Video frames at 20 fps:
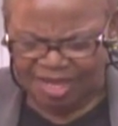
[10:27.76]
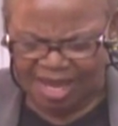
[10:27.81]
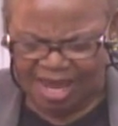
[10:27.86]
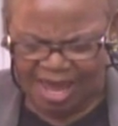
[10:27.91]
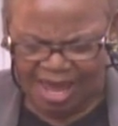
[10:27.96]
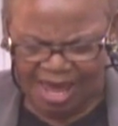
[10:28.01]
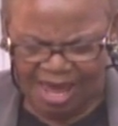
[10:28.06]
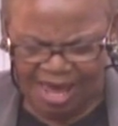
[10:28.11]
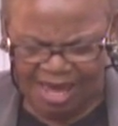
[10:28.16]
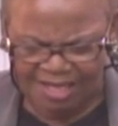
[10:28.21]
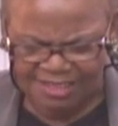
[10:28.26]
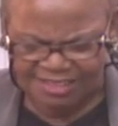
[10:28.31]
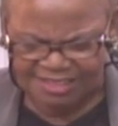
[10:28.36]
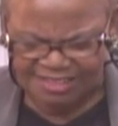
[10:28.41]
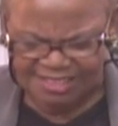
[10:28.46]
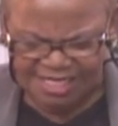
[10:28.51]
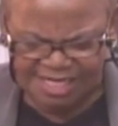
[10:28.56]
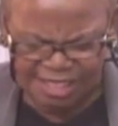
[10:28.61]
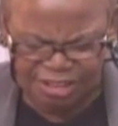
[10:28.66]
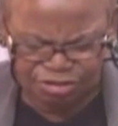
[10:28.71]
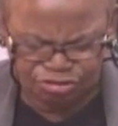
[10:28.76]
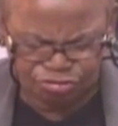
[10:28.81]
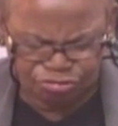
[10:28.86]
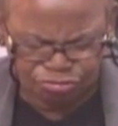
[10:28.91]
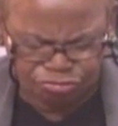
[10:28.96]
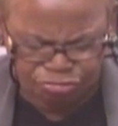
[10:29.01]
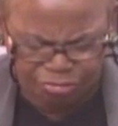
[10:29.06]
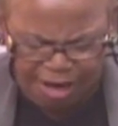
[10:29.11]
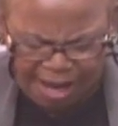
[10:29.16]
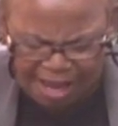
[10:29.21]
I see
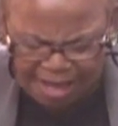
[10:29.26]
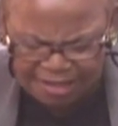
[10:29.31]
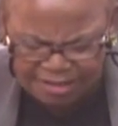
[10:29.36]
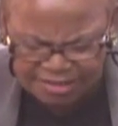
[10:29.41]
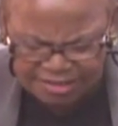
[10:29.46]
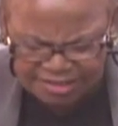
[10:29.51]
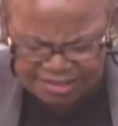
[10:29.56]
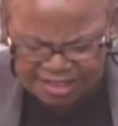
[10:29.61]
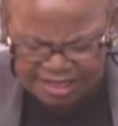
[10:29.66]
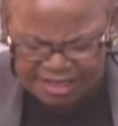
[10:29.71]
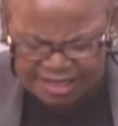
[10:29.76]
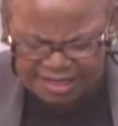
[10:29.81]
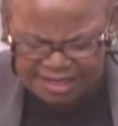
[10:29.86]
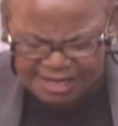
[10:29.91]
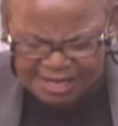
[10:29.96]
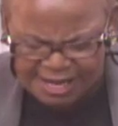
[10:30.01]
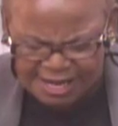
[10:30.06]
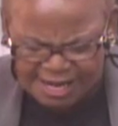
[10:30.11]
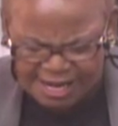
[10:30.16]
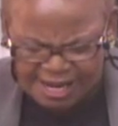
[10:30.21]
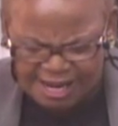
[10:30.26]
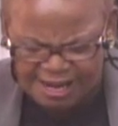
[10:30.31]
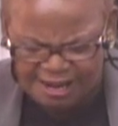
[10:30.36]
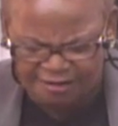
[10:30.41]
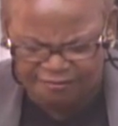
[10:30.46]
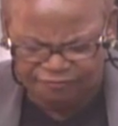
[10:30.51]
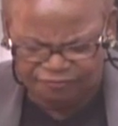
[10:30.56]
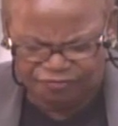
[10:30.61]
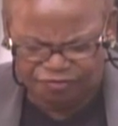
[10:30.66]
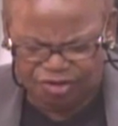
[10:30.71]
tracks.
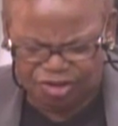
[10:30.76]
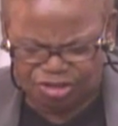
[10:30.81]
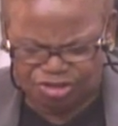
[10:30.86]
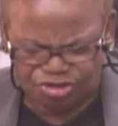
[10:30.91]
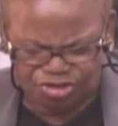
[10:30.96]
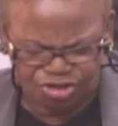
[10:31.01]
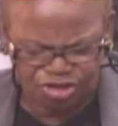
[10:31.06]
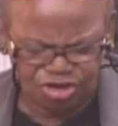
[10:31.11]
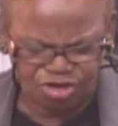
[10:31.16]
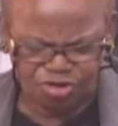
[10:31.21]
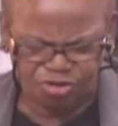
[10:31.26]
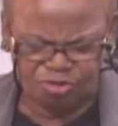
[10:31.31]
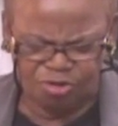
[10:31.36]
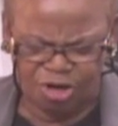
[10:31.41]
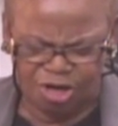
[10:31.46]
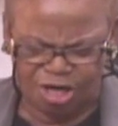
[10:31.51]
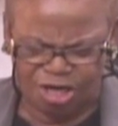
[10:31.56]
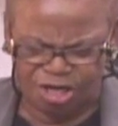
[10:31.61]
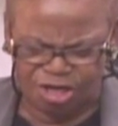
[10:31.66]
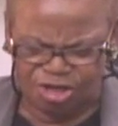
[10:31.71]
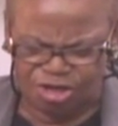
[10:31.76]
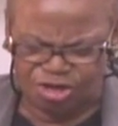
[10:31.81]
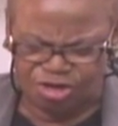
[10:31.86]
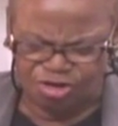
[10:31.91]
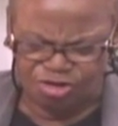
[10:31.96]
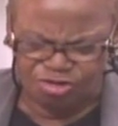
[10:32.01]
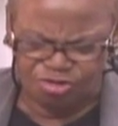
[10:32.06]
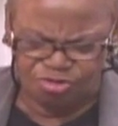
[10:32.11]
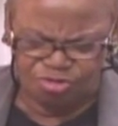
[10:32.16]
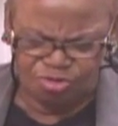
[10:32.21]
If the two of
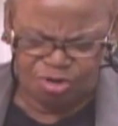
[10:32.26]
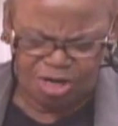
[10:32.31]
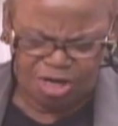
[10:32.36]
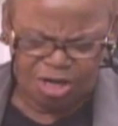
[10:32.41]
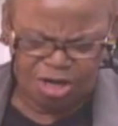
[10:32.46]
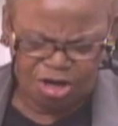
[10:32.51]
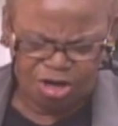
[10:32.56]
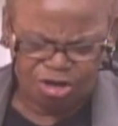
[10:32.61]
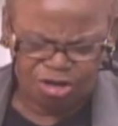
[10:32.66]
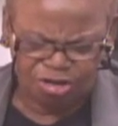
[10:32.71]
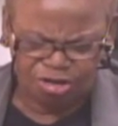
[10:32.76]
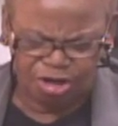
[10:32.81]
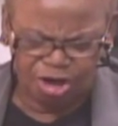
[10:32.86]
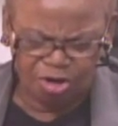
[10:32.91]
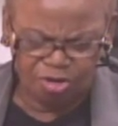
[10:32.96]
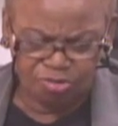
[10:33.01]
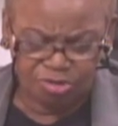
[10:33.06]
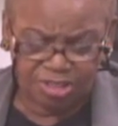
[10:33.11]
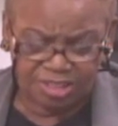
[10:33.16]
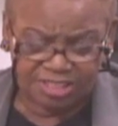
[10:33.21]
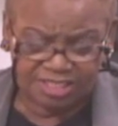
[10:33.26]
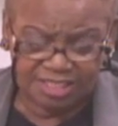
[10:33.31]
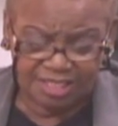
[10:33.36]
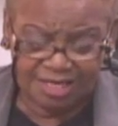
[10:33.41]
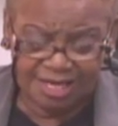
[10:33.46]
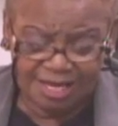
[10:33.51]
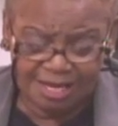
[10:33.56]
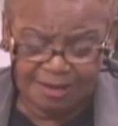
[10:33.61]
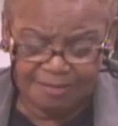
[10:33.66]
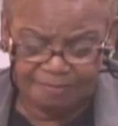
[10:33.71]
you go to
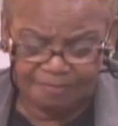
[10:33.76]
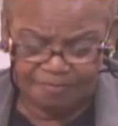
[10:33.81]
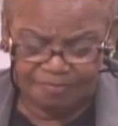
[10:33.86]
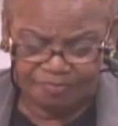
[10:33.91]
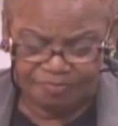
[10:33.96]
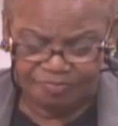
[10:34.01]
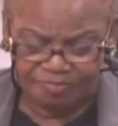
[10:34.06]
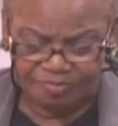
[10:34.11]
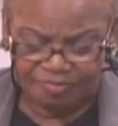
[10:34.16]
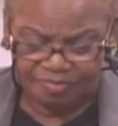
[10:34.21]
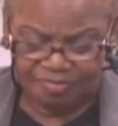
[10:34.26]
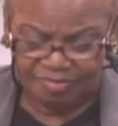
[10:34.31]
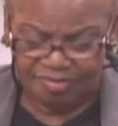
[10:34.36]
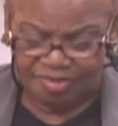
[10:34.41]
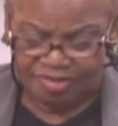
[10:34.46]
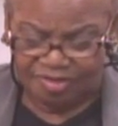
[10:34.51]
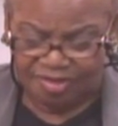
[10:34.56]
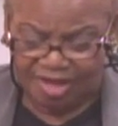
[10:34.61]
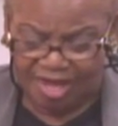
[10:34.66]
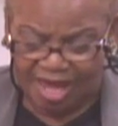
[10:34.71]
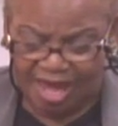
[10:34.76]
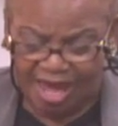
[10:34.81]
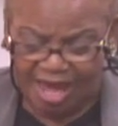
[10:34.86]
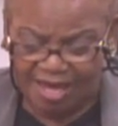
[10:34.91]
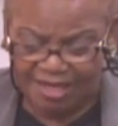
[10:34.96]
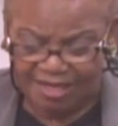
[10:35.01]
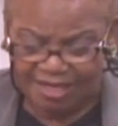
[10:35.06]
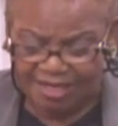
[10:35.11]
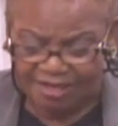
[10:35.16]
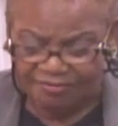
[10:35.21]
sleep,
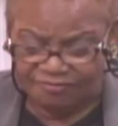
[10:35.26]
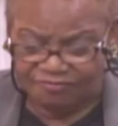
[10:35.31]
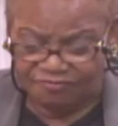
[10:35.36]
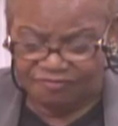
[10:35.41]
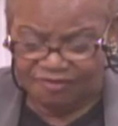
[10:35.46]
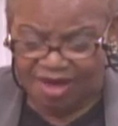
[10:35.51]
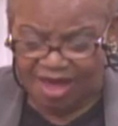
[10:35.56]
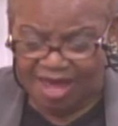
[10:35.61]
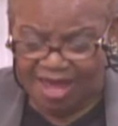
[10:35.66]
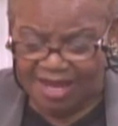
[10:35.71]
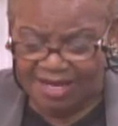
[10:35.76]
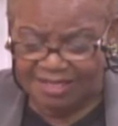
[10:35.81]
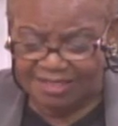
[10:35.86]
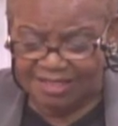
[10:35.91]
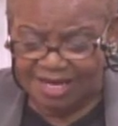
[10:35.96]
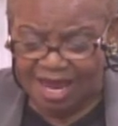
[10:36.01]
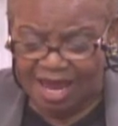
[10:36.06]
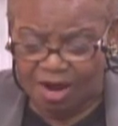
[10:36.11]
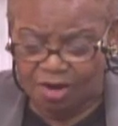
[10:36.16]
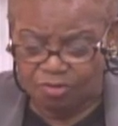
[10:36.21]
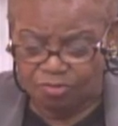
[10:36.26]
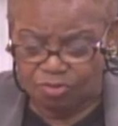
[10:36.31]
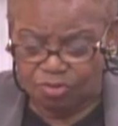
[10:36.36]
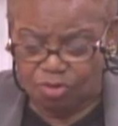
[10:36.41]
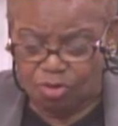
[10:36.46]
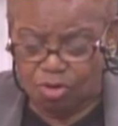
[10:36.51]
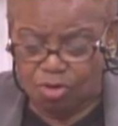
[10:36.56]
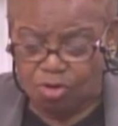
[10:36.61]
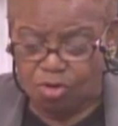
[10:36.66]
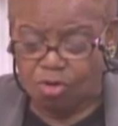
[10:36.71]
I can find out
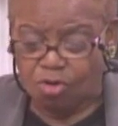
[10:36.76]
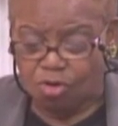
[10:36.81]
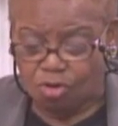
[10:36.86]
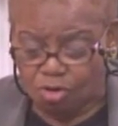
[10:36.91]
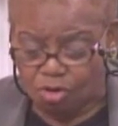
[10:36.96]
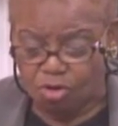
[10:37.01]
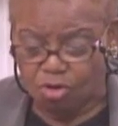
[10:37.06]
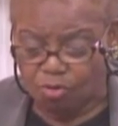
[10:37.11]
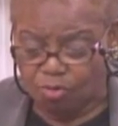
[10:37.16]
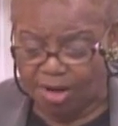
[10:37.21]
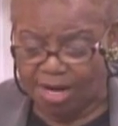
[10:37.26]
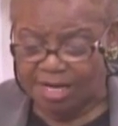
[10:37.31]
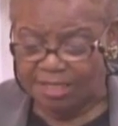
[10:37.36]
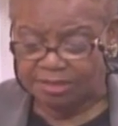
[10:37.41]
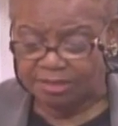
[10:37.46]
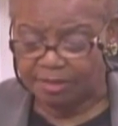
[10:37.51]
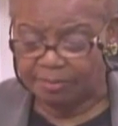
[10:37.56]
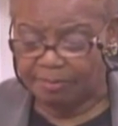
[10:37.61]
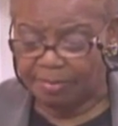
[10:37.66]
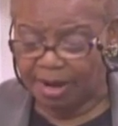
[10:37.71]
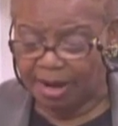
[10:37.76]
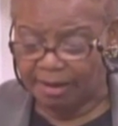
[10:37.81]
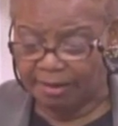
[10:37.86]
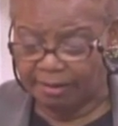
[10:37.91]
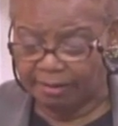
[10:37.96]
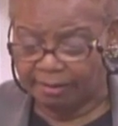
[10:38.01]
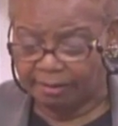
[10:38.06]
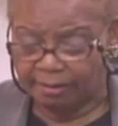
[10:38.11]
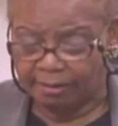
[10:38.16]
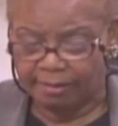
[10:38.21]
who ate the
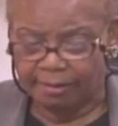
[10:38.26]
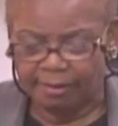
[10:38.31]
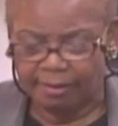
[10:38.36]
butter.